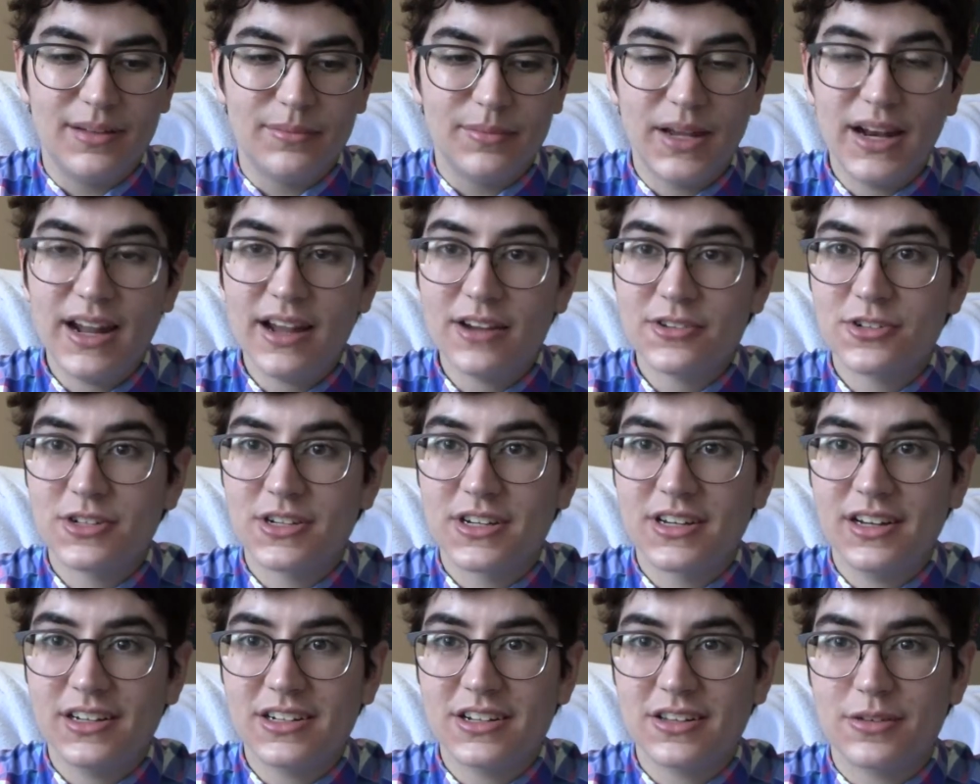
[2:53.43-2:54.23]
it
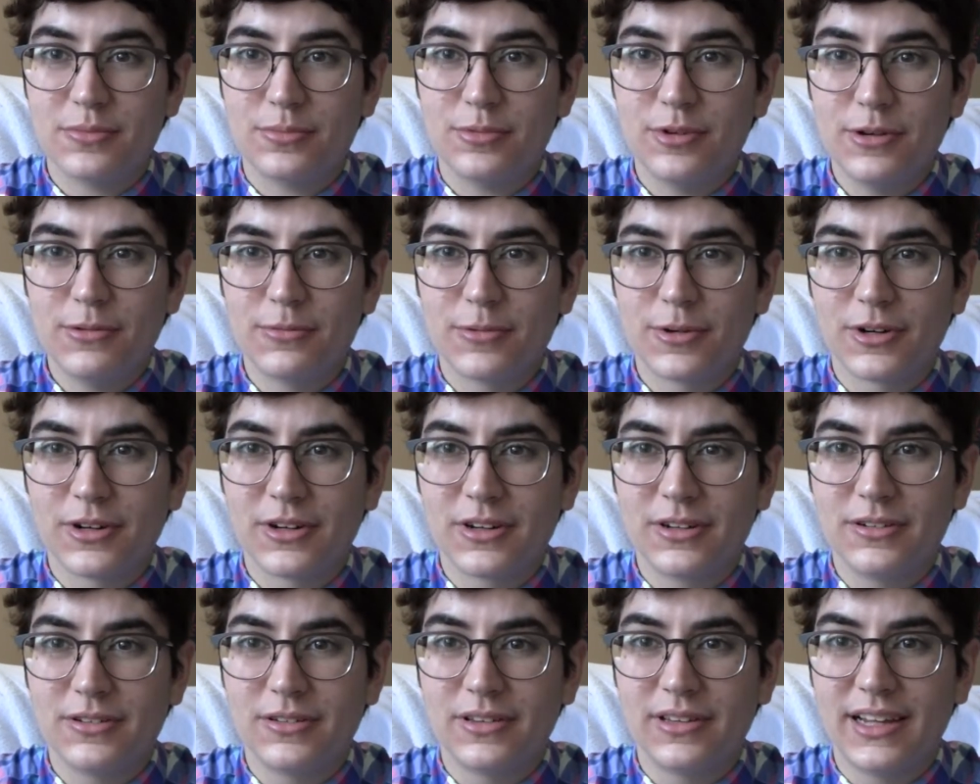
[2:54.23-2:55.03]
actually got to the point where
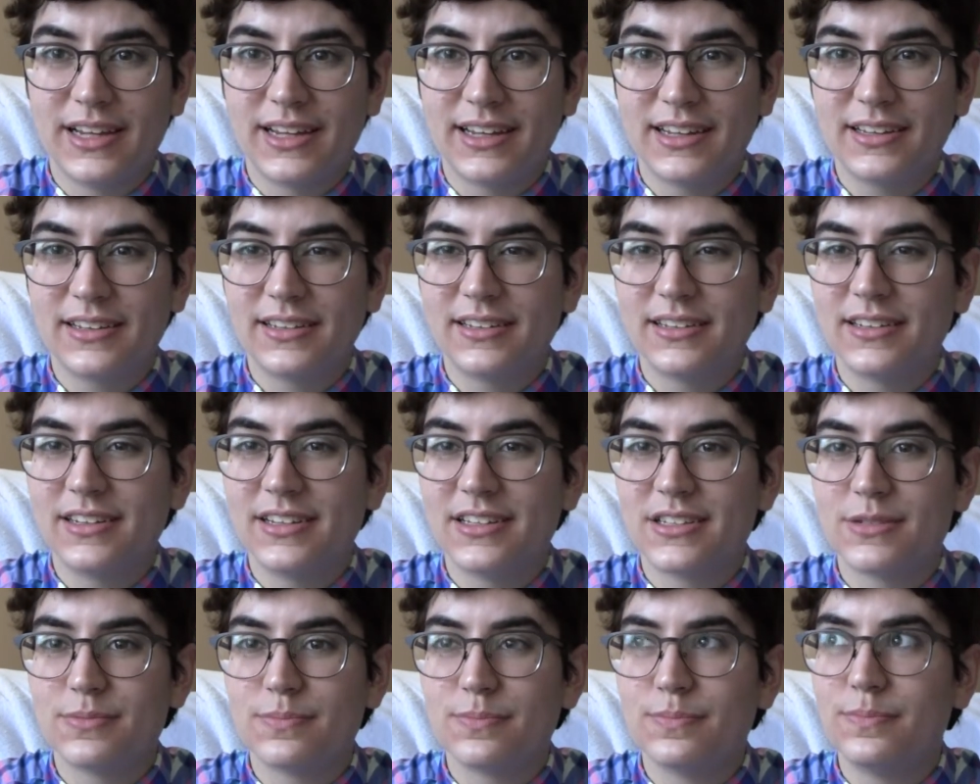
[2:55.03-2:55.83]
it like
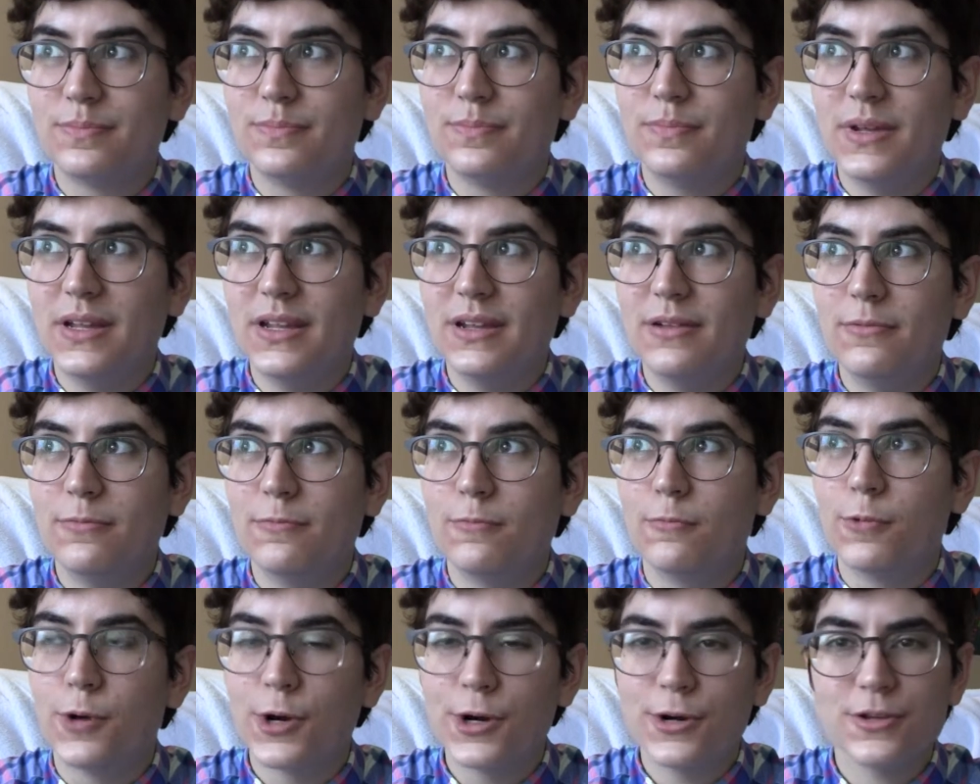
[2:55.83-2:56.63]
it's
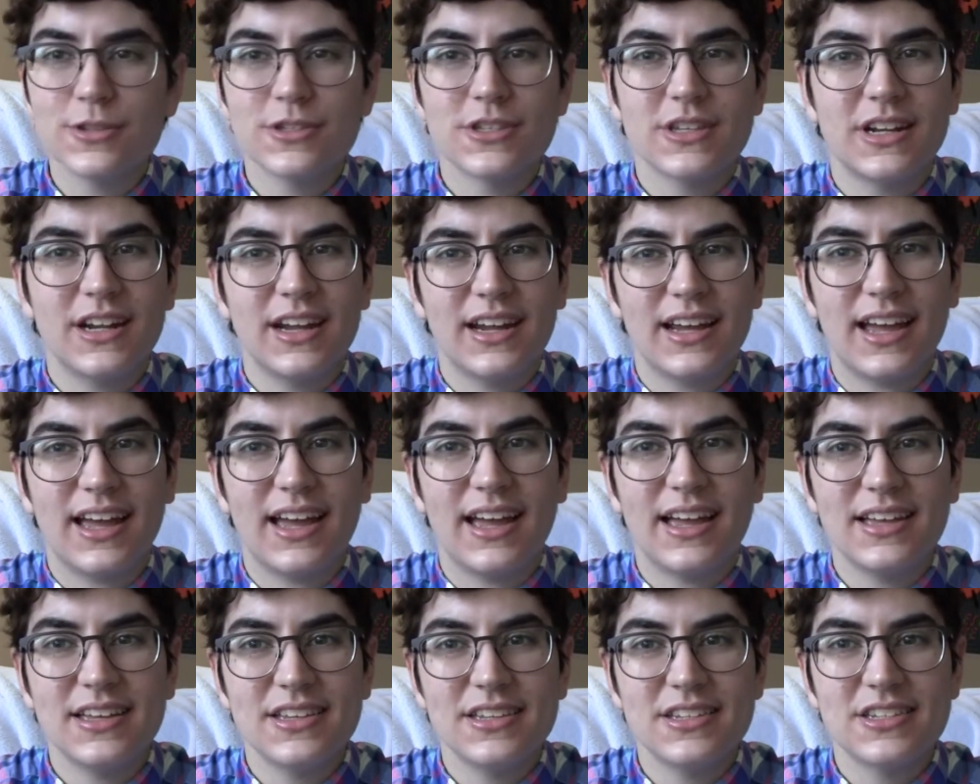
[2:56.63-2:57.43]
been worse than it
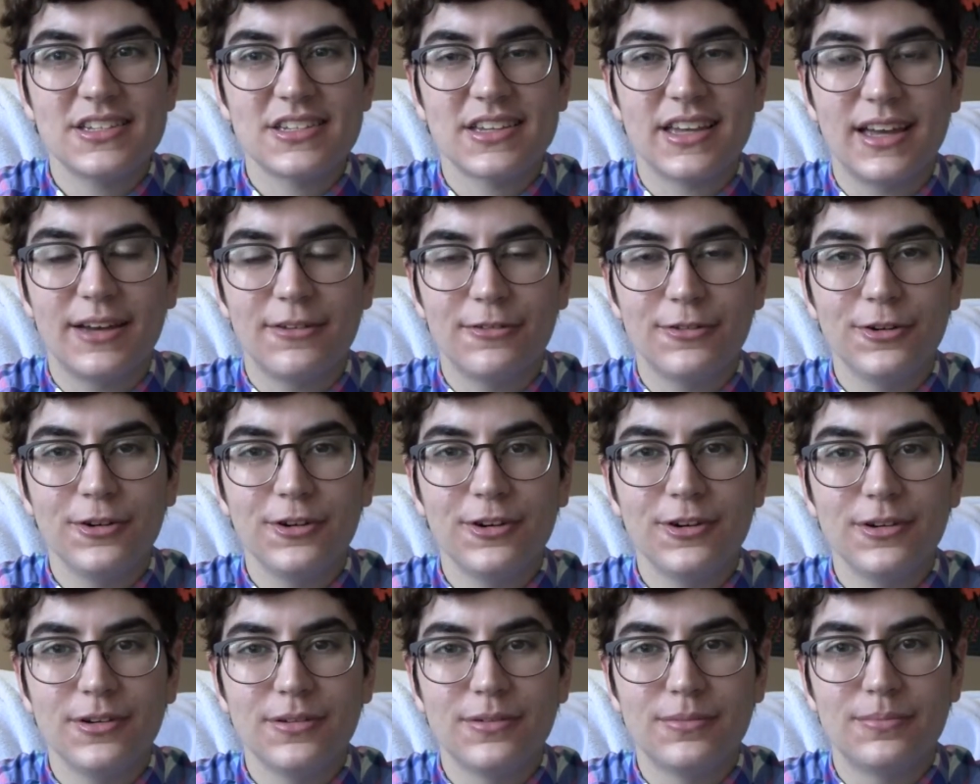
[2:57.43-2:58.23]
has
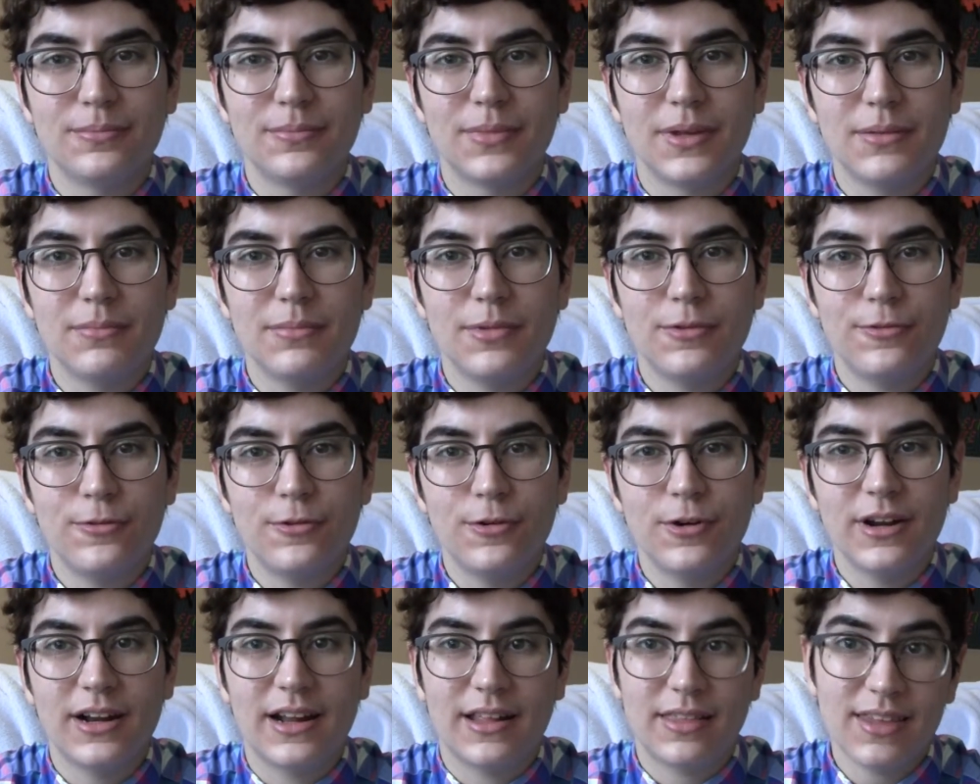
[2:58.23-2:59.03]
ever been
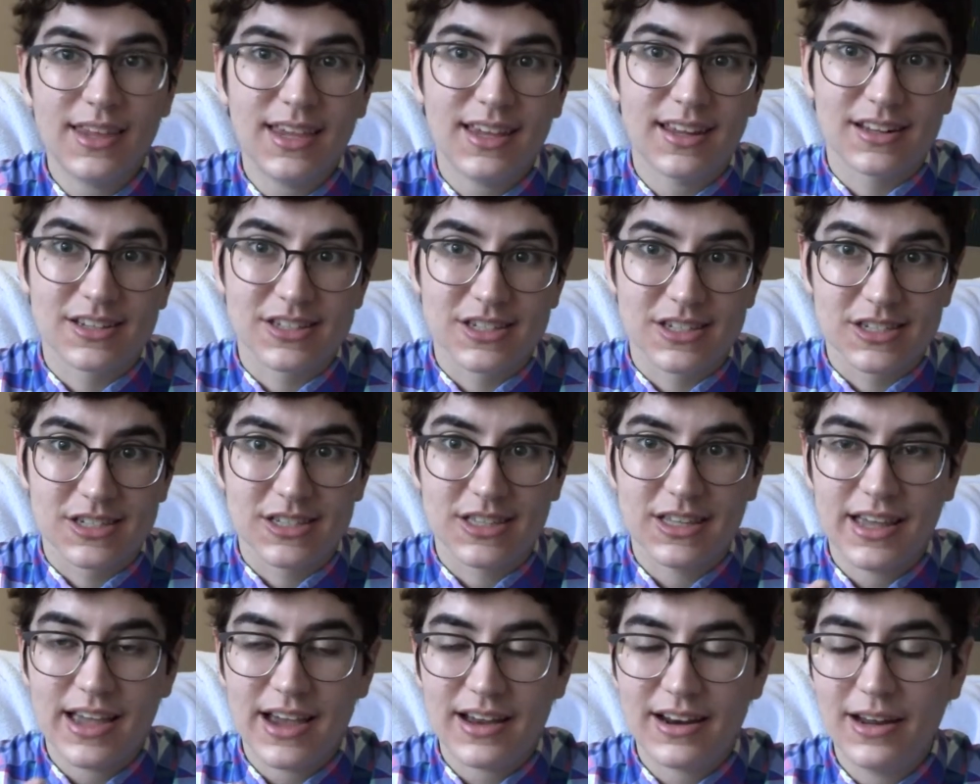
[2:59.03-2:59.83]
before, and I think it is because
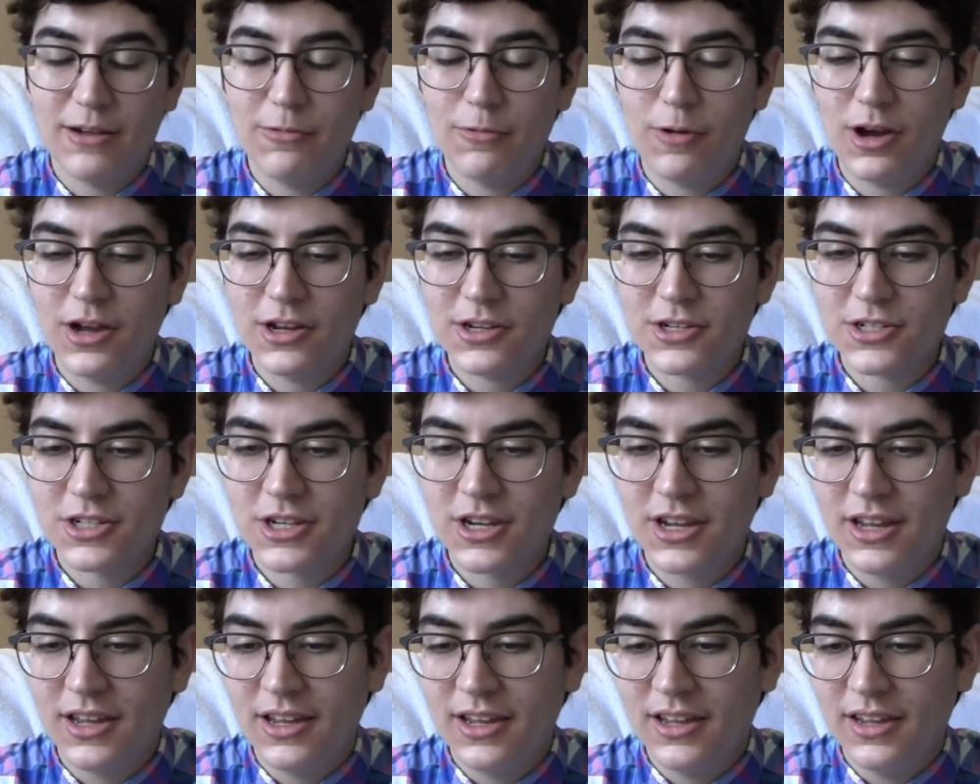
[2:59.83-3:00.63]
of the acne wash.
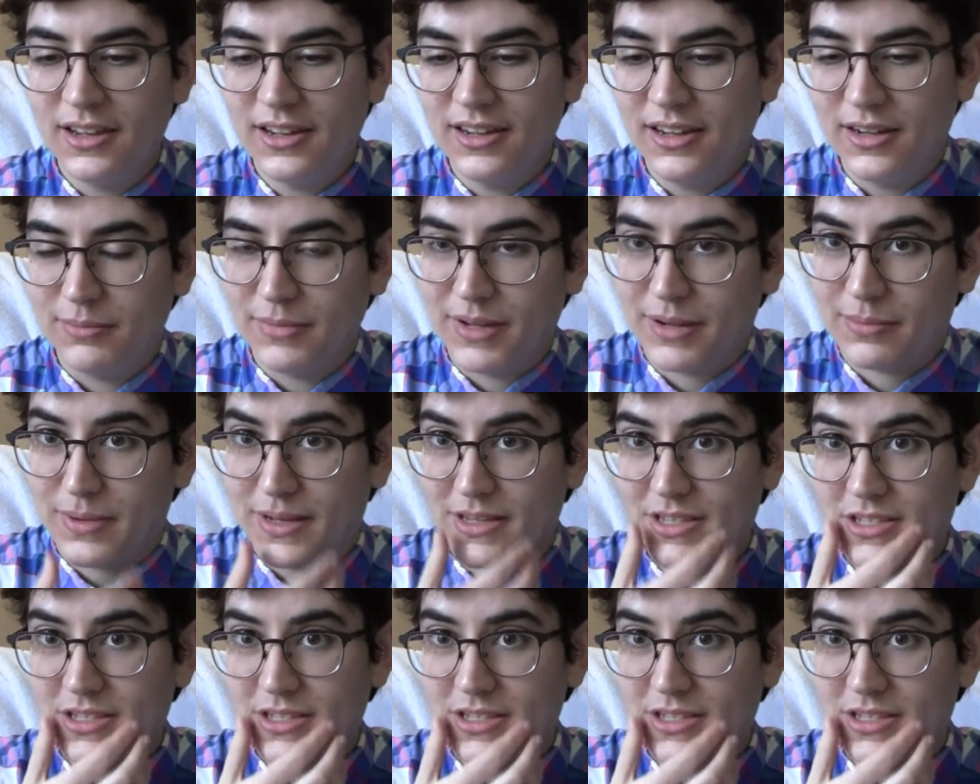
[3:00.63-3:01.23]
Like my